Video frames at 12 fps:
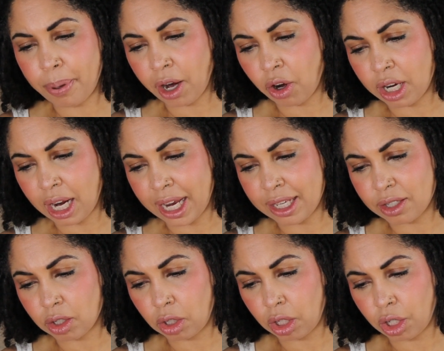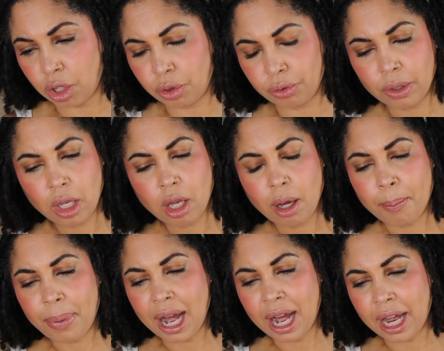Paradise Glow
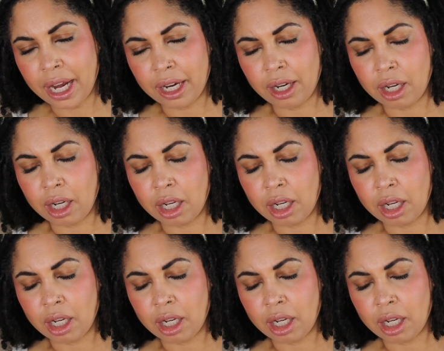by